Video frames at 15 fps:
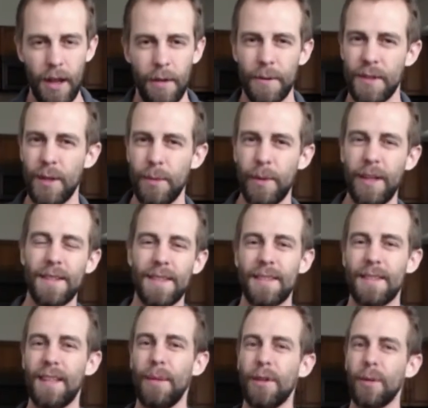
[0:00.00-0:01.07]
For timpani, it's
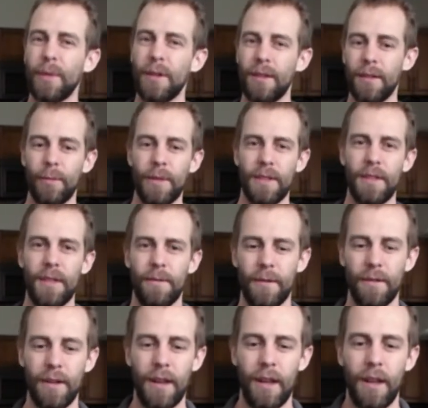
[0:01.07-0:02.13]
similar but a little bit different.